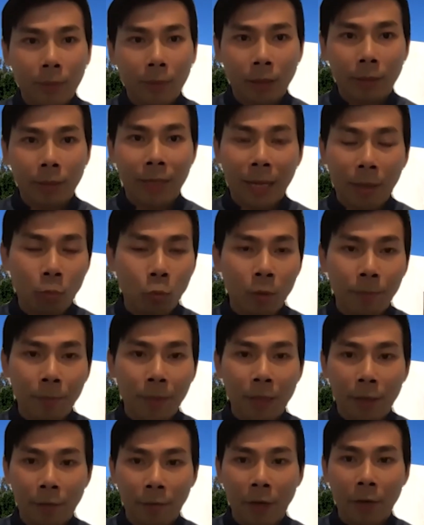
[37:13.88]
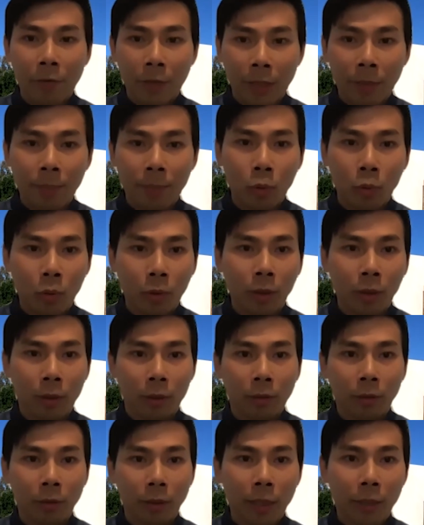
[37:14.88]
that would be a very
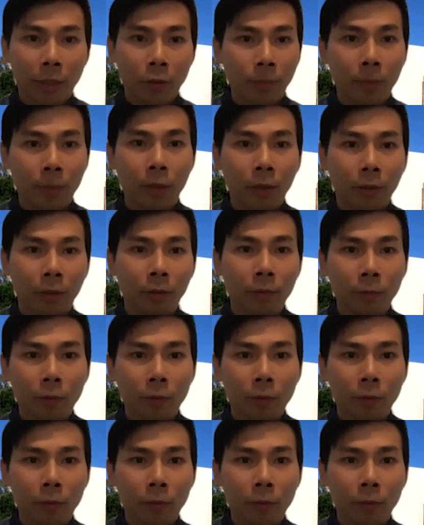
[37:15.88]
important attribute